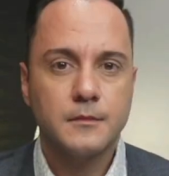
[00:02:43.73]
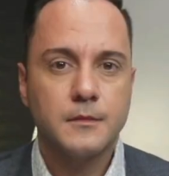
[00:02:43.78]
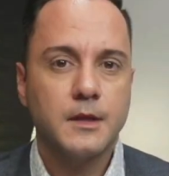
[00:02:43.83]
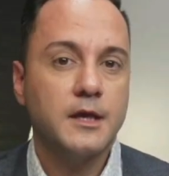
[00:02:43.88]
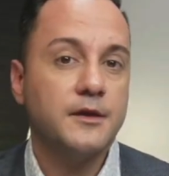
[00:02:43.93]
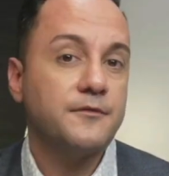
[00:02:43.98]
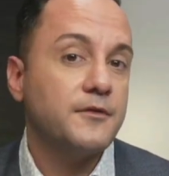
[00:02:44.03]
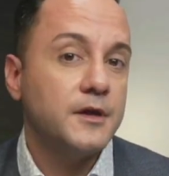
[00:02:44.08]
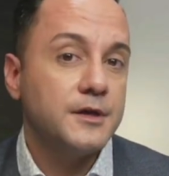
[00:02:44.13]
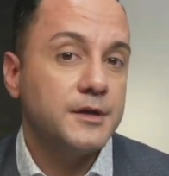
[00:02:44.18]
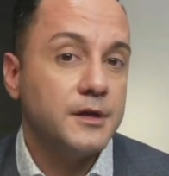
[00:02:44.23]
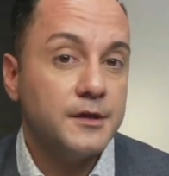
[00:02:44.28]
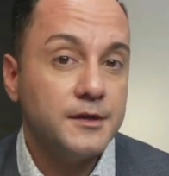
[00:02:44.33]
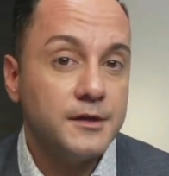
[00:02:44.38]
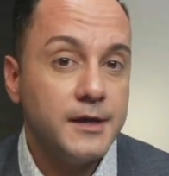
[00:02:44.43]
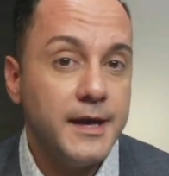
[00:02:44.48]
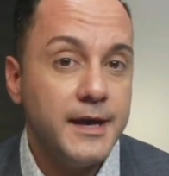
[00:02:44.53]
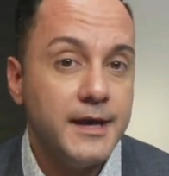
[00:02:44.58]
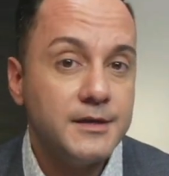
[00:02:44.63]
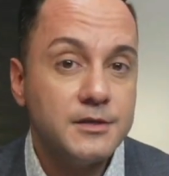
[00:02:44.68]
If, on the other
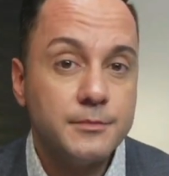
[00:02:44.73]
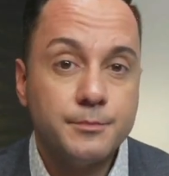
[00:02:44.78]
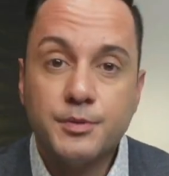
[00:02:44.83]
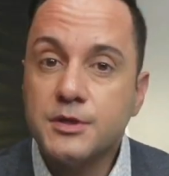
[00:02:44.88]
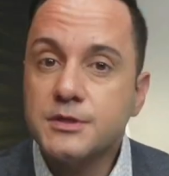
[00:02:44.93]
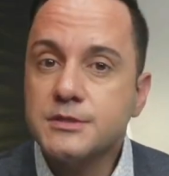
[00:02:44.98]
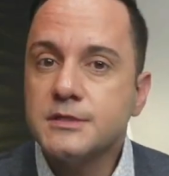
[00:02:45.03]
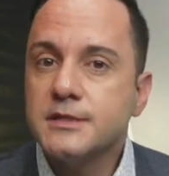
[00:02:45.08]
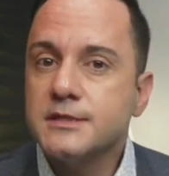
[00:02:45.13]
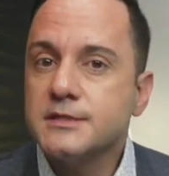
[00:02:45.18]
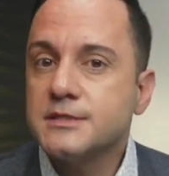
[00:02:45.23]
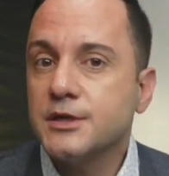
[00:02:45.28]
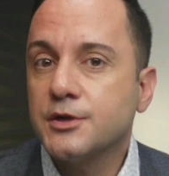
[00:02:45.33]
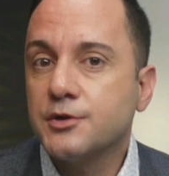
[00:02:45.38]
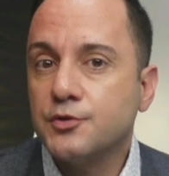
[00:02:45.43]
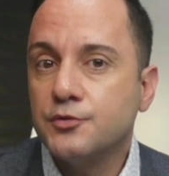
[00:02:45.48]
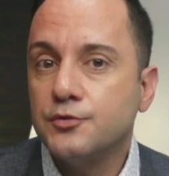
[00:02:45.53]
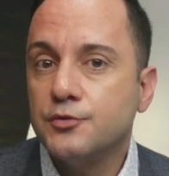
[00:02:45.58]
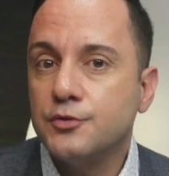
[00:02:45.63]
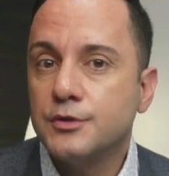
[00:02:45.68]
hand, the person has
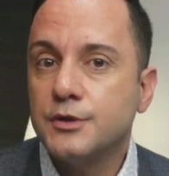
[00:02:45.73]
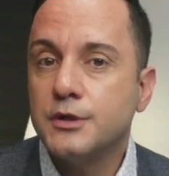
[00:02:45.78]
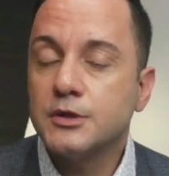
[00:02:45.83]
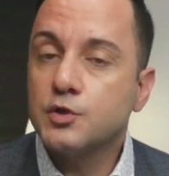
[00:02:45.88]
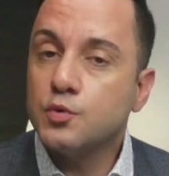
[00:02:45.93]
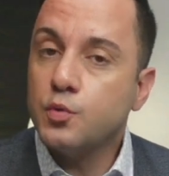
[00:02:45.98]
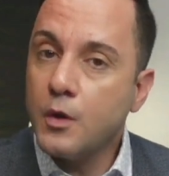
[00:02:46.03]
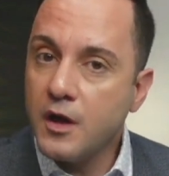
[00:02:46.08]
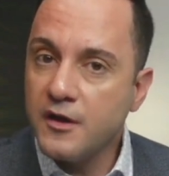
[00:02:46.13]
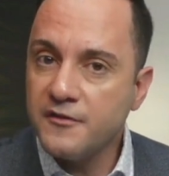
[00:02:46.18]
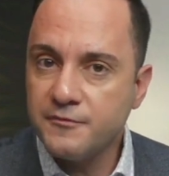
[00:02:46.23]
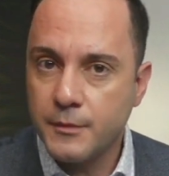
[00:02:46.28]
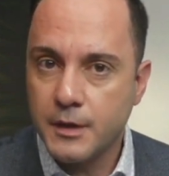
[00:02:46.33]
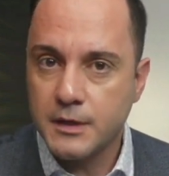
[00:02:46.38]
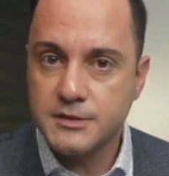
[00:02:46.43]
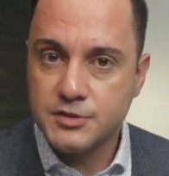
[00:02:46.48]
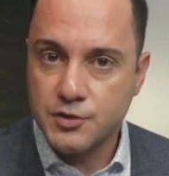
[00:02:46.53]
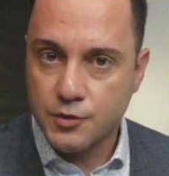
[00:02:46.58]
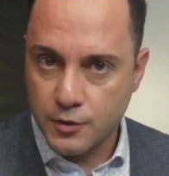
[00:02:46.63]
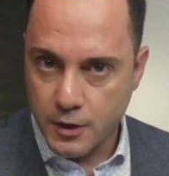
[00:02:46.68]
accrued 12
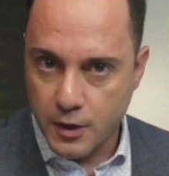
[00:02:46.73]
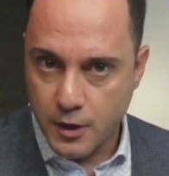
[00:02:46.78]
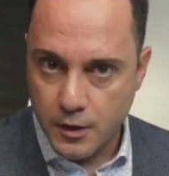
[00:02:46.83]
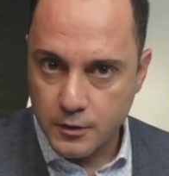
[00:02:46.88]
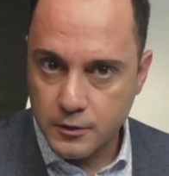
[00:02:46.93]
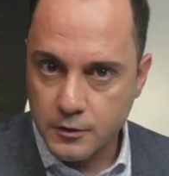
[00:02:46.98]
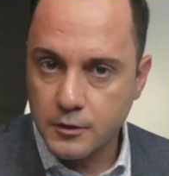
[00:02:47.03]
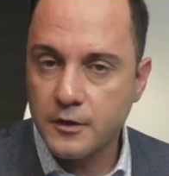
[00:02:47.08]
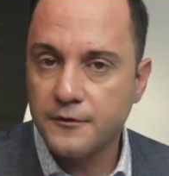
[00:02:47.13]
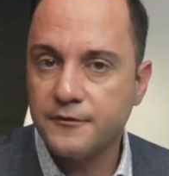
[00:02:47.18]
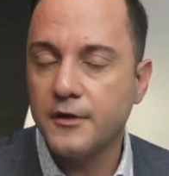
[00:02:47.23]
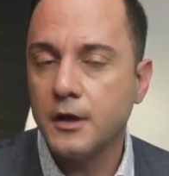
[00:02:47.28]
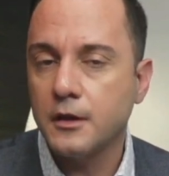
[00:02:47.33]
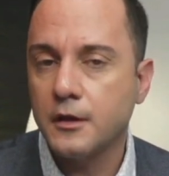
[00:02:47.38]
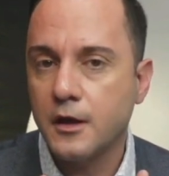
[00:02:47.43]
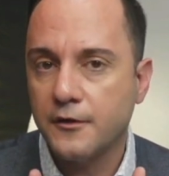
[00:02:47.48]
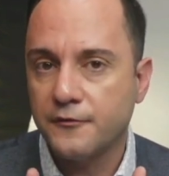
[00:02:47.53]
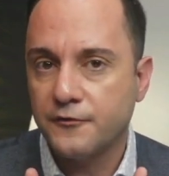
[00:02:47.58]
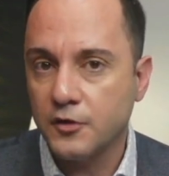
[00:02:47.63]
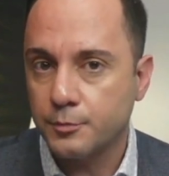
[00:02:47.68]
months or longer of
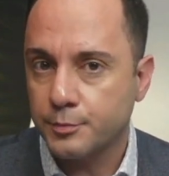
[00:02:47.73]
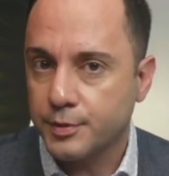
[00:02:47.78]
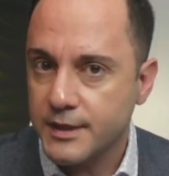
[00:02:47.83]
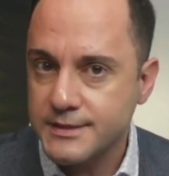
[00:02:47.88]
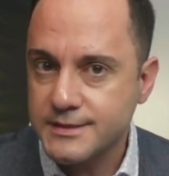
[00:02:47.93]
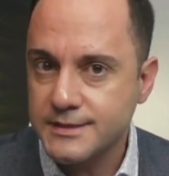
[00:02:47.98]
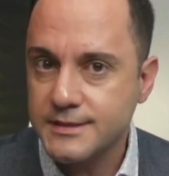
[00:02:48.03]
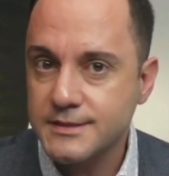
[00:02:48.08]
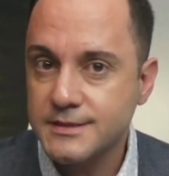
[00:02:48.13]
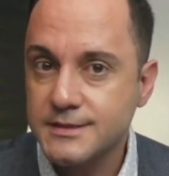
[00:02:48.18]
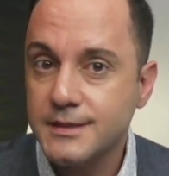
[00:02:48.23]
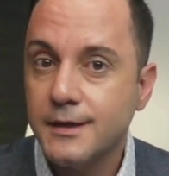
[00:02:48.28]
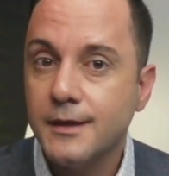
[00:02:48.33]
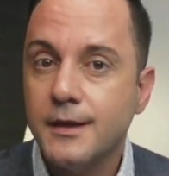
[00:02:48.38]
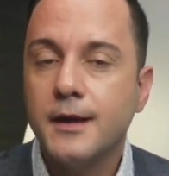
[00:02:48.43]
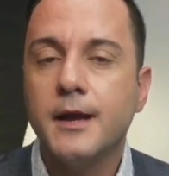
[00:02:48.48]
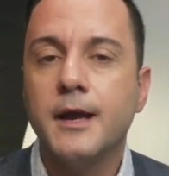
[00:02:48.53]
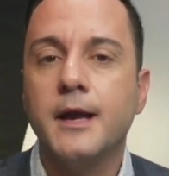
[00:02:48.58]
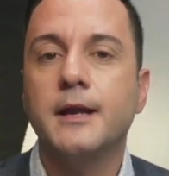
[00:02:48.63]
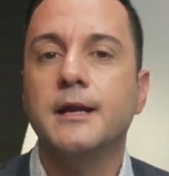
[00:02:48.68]
unlawful presence
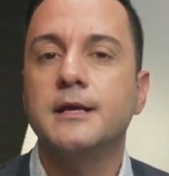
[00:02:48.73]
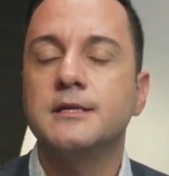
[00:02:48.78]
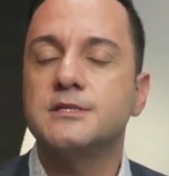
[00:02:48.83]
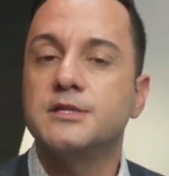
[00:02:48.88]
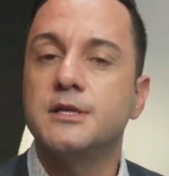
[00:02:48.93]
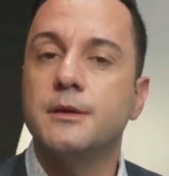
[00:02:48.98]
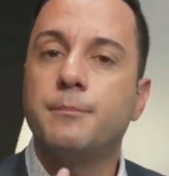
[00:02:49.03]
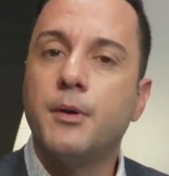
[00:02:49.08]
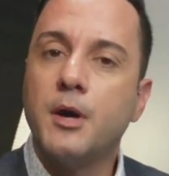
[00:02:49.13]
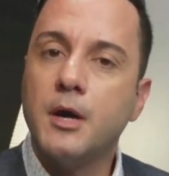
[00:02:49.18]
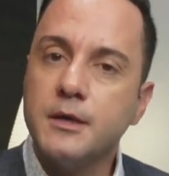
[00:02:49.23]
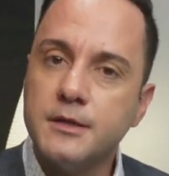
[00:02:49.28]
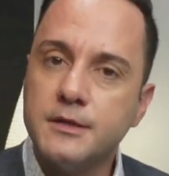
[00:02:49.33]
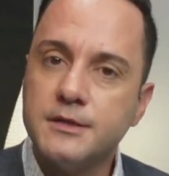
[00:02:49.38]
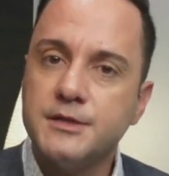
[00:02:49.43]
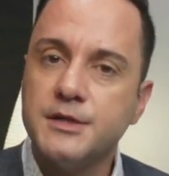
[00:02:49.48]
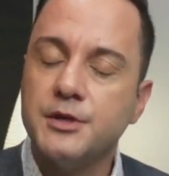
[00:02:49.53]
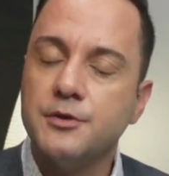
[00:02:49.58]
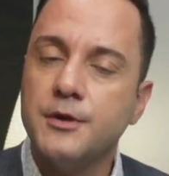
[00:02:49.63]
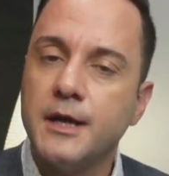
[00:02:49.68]
and has departed
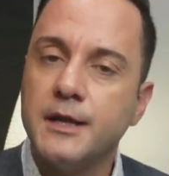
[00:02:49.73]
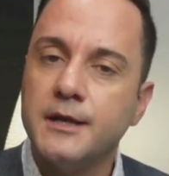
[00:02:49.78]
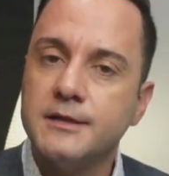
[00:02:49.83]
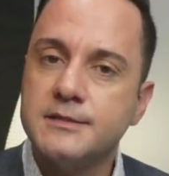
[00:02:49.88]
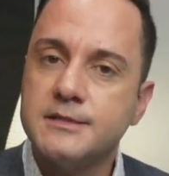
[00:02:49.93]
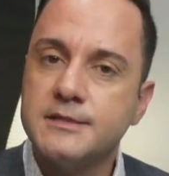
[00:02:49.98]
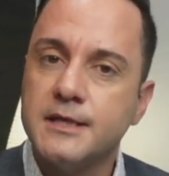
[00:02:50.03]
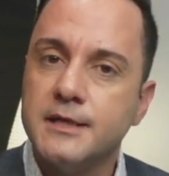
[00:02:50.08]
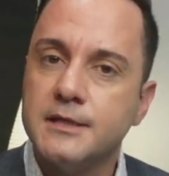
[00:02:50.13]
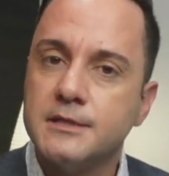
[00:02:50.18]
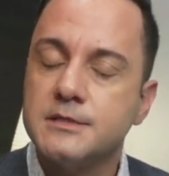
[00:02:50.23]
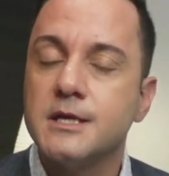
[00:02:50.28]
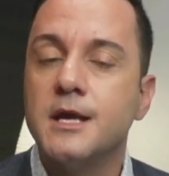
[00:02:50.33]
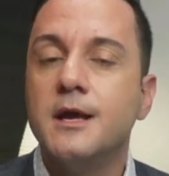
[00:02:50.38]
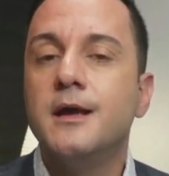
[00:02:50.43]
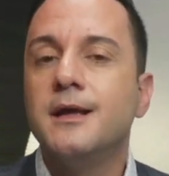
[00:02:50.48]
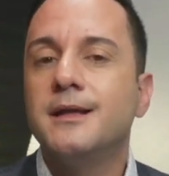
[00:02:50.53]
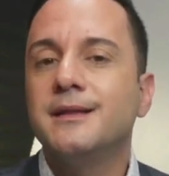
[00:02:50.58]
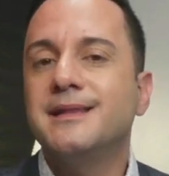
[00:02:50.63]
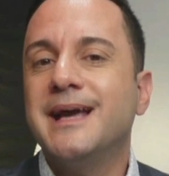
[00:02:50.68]
the United States,
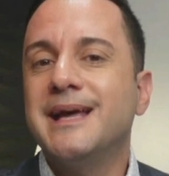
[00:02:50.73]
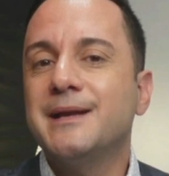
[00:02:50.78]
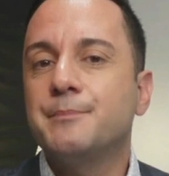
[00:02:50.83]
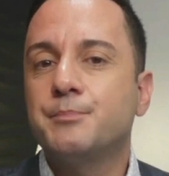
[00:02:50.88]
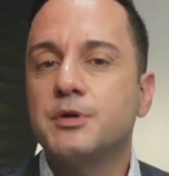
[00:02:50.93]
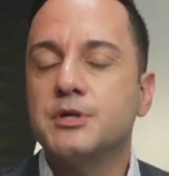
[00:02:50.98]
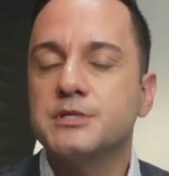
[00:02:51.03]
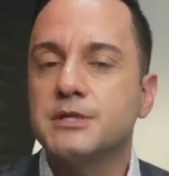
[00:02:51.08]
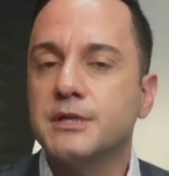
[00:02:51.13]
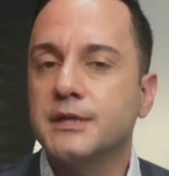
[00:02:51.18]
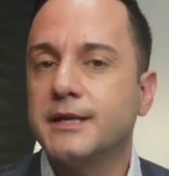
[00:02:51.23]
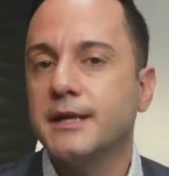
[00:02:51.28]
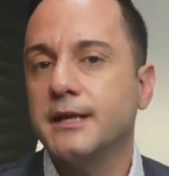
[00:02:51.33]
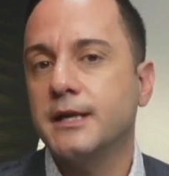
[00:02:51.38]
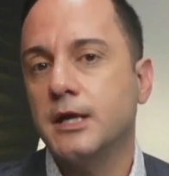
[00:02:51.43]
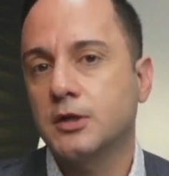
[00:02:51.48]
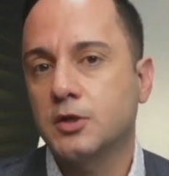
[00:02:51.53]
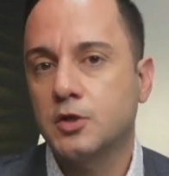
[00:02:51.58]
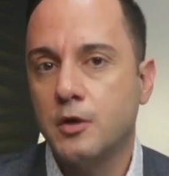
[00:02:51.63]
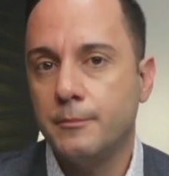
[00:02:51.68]
that person
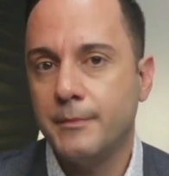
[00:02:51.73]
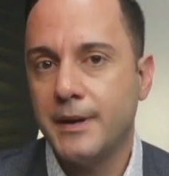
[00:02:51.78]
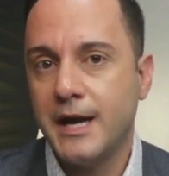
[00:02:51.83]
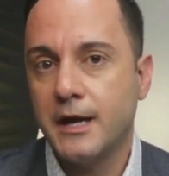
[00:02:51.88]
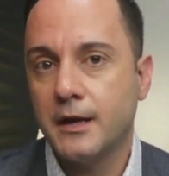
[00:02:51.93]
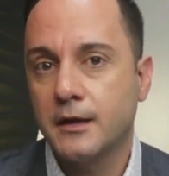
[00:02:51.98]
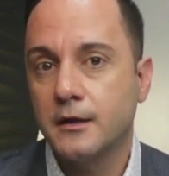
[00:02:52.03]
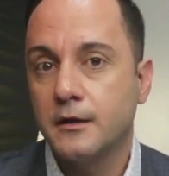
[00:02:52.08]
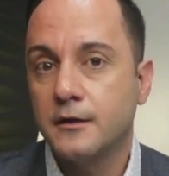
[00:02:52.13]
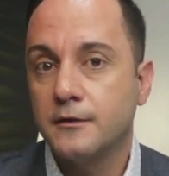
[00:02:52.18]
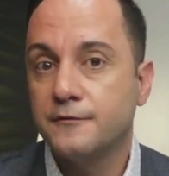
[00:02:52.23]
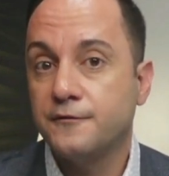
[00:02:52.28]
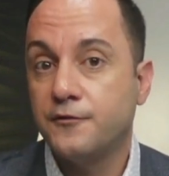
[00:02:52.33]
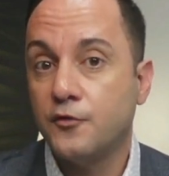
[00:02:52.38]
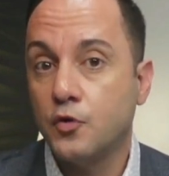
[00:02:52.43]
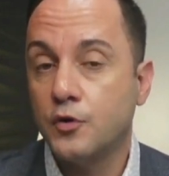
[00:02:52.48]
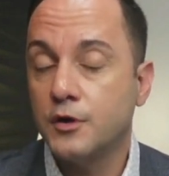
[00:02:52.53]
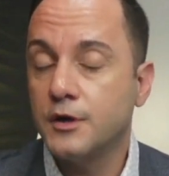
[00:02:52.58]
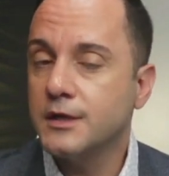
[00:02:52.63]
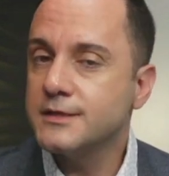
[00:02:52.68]
cannot come back
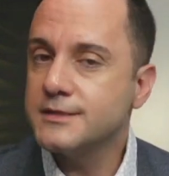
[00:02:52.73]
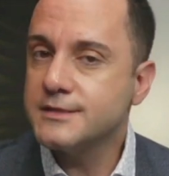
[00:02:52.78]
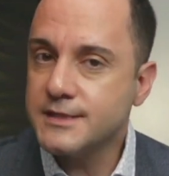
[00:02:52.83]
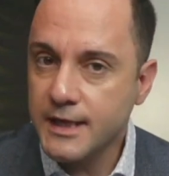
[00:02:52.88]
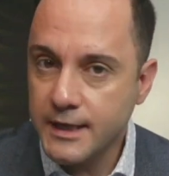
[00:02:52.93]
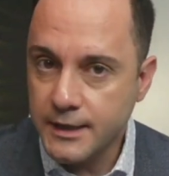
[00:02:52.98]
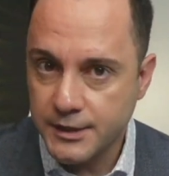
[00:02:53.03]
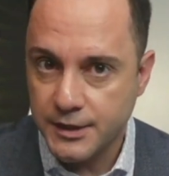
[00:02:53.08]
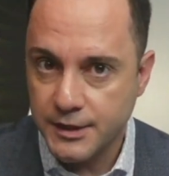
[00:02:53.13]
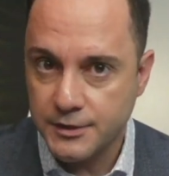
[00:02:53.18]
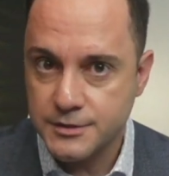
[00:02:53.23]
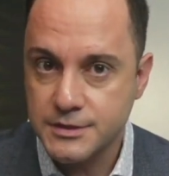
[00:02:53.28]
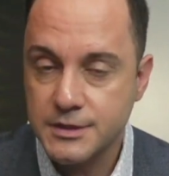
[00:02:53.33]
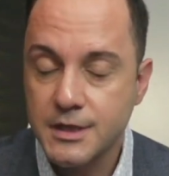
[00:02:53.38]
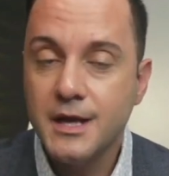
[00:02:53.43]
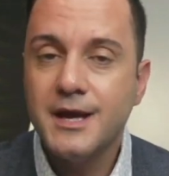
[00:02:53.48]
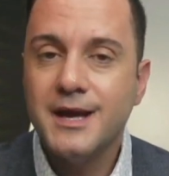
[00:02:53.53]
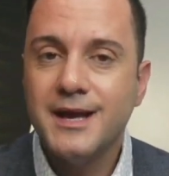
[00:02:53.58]
for 10 years.